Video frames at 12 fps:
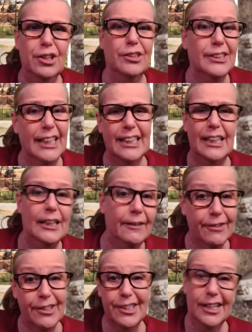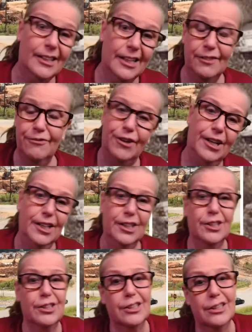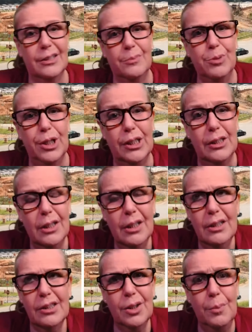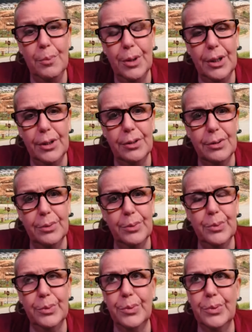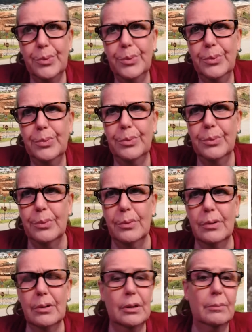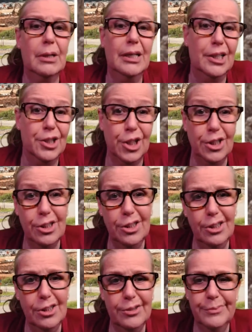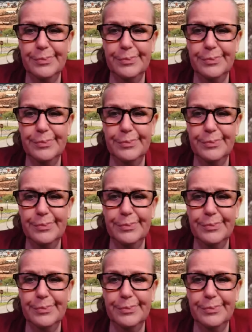decade after decade, fighting to bring somebody to to some kind of justice.